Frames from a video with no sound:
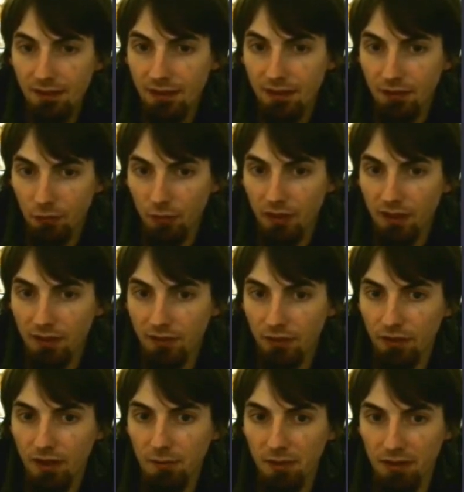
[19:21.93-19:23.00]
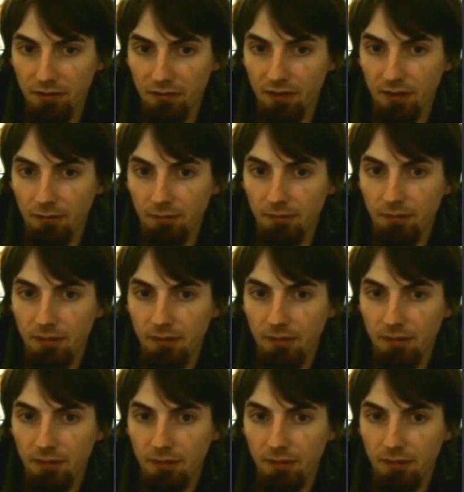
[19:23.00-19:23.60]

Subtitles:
is where they got the Gray Man from?